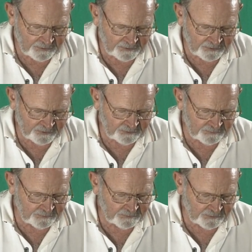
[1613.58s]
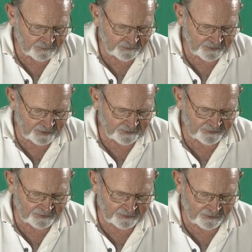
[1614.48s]
Oh, these the same pictures? Yeah, I
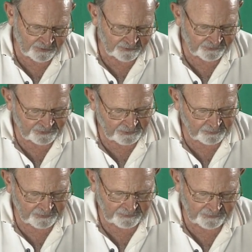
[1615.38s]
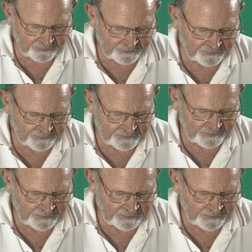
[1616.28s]
think they are the same pictures. Okay.